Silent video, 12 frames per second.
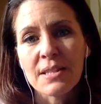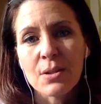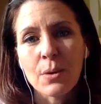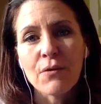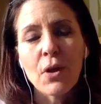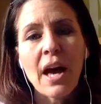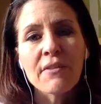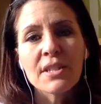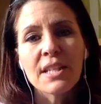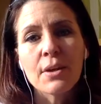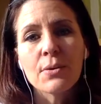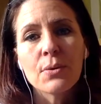So if you haven't
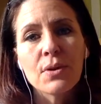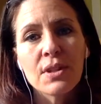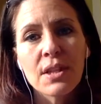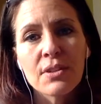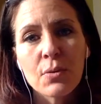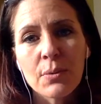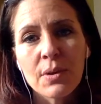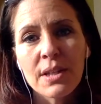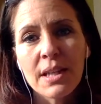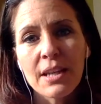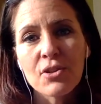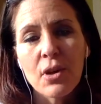downloaded the 21
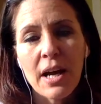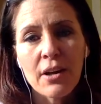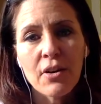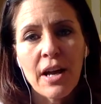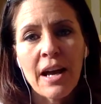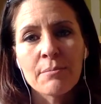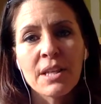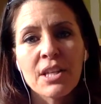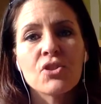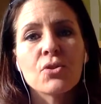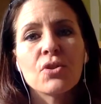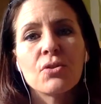day tracker app, make
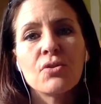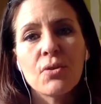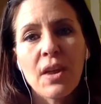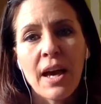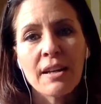sure you do that.